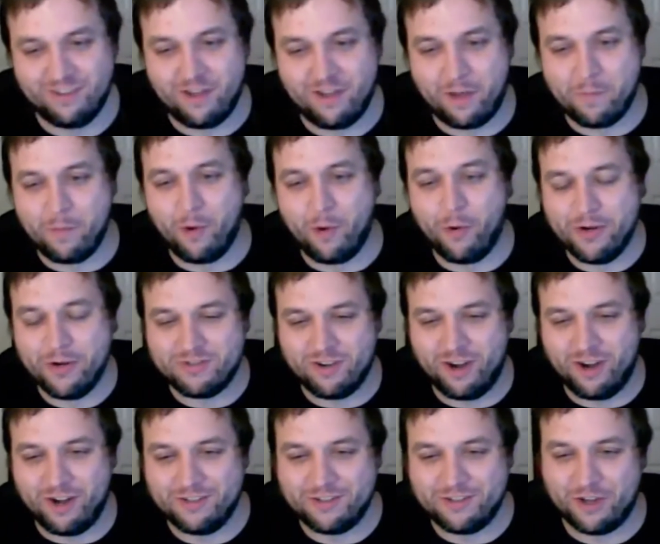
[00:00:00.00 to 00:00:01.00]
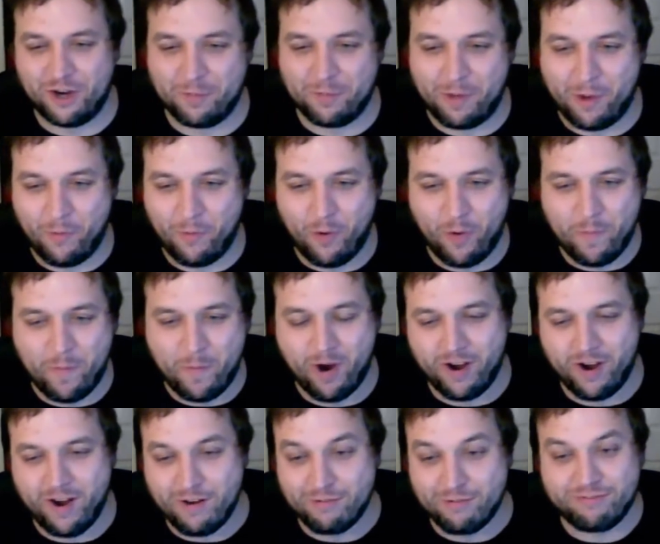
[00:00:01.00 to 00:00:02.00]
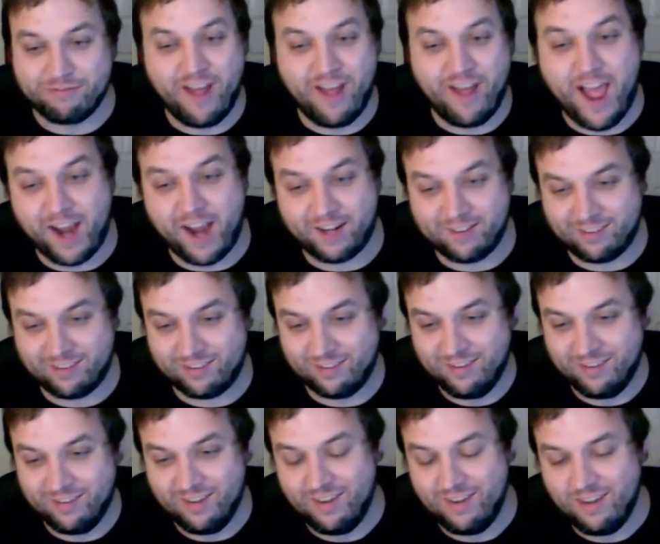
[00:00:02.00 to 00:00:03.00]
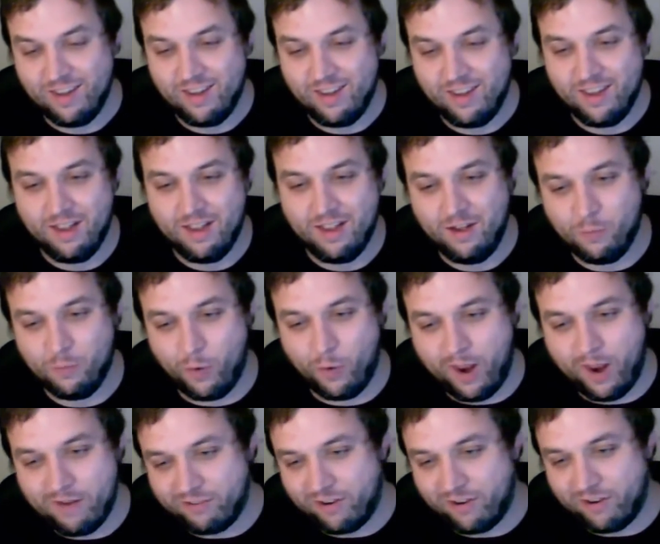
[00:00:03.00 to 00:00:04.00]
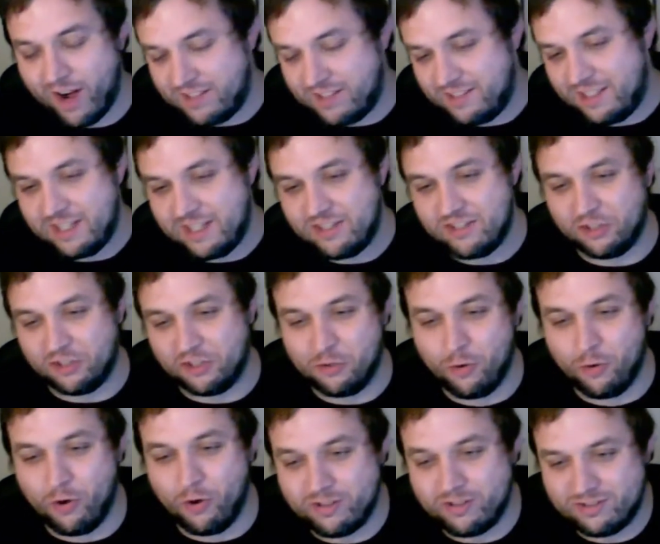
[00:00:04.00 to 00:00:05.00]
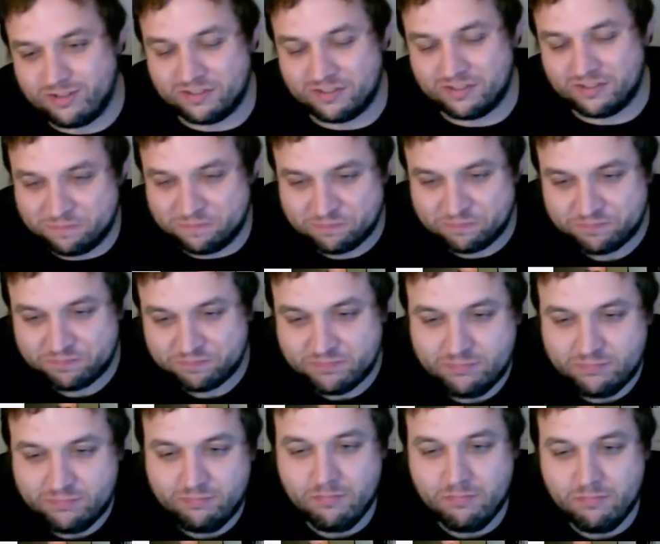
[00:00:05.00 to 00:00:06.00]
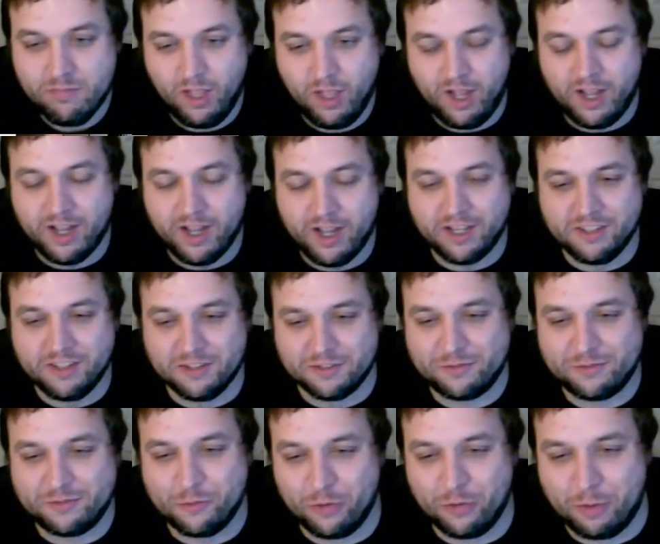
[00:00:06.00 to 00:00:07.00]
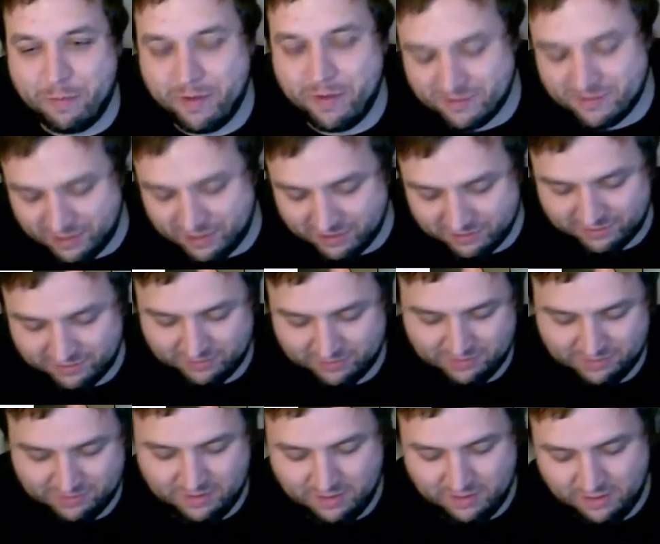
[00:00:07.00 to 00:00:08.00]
ready to talk about Walmart. And in fact, whenever I teach a course in the School of Business,